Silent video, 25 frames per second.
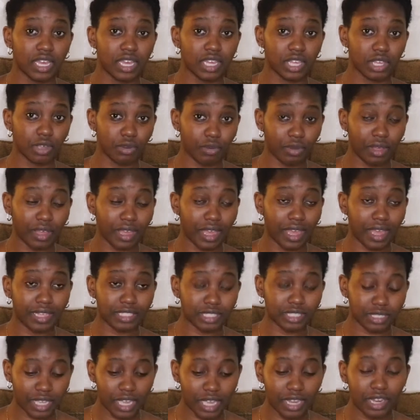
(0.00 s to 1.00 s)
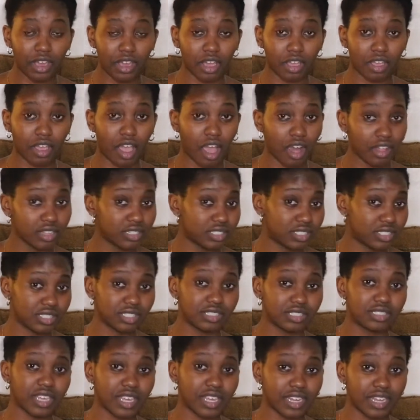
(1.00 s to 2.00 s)
you, in a college
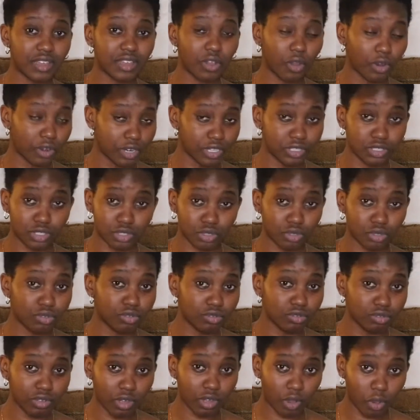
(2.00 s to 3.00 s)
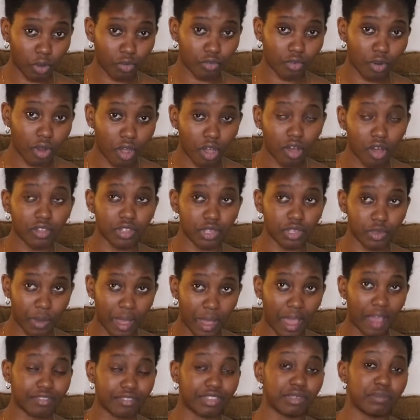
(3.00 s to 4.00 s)
setting or in school overall, you
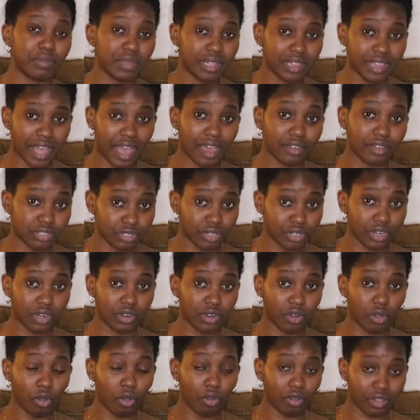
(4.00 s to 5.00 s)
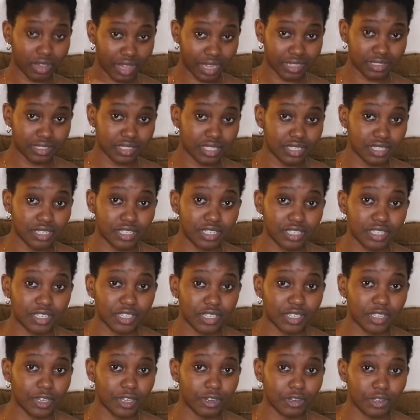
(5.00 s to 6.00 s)
have to be loud so that the whole class can
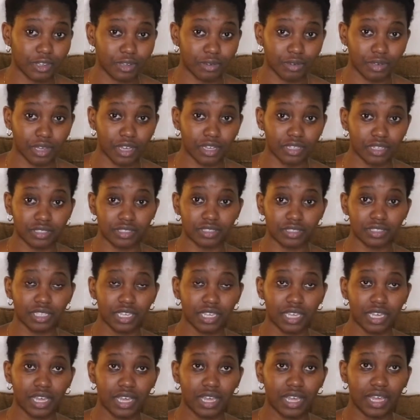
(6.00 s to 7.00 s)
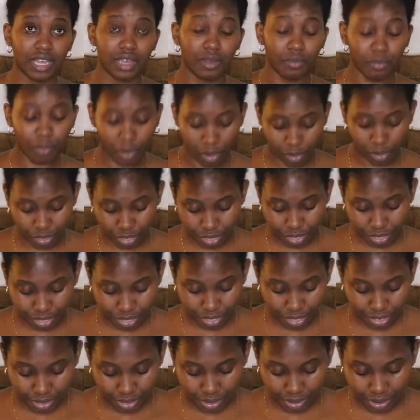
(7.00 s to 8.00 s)
hear you. Because,
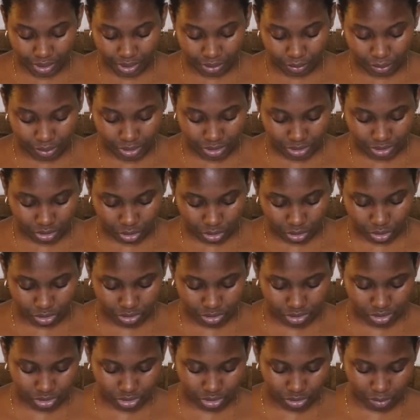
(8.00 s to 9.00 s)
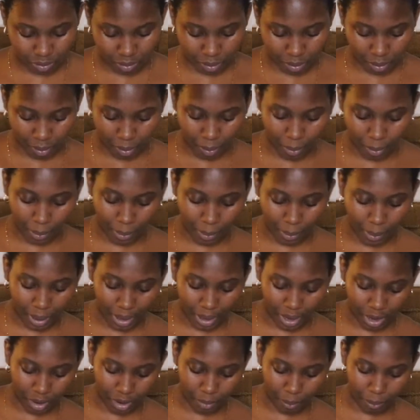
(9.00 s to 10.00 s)
this goes into
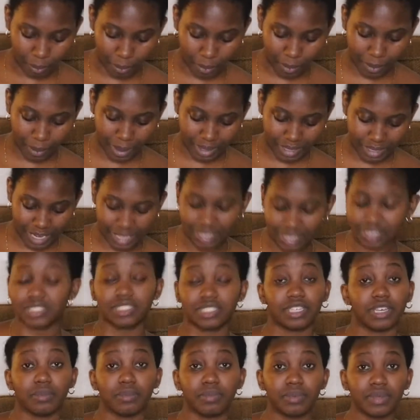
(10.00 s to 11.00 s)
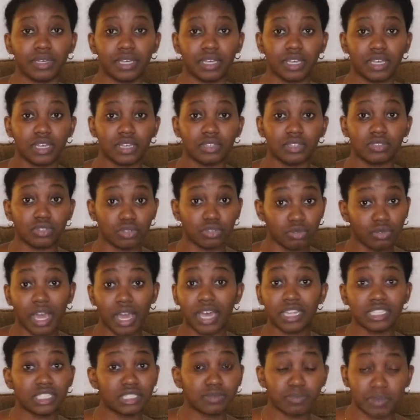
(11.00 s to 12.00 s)
my next tip. Do
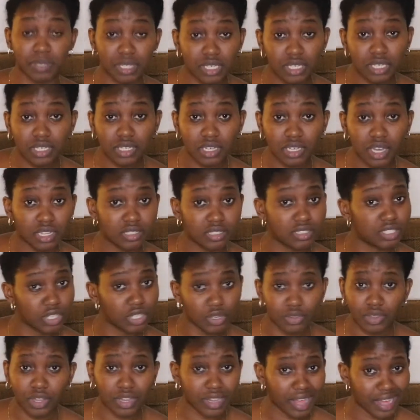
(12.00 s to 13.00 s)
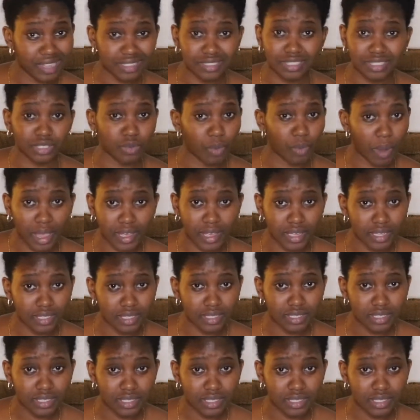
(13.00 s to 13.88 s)
not speak until the class is quiet